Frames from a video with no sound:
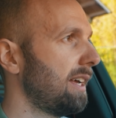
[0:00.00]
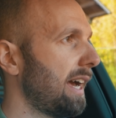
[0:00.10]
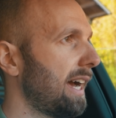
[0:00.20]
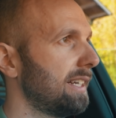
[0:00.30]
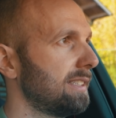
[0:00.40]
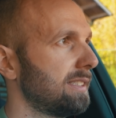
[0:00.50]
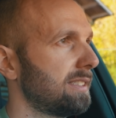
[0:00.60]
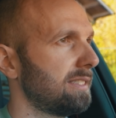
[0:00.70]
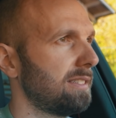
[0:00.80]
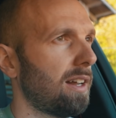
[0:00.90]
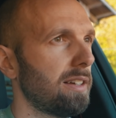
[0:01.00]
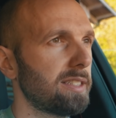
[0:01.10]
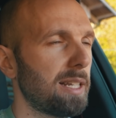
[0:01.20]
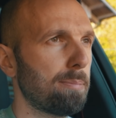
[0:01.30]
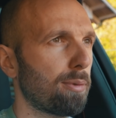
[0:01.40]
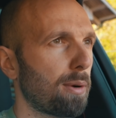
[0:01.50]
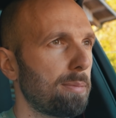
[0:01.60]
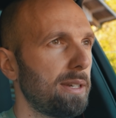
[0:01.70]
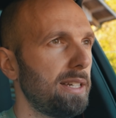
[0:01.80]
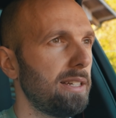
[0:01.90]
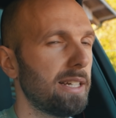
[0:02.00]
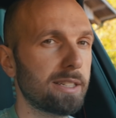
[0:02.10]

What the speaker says: And lastly, probably an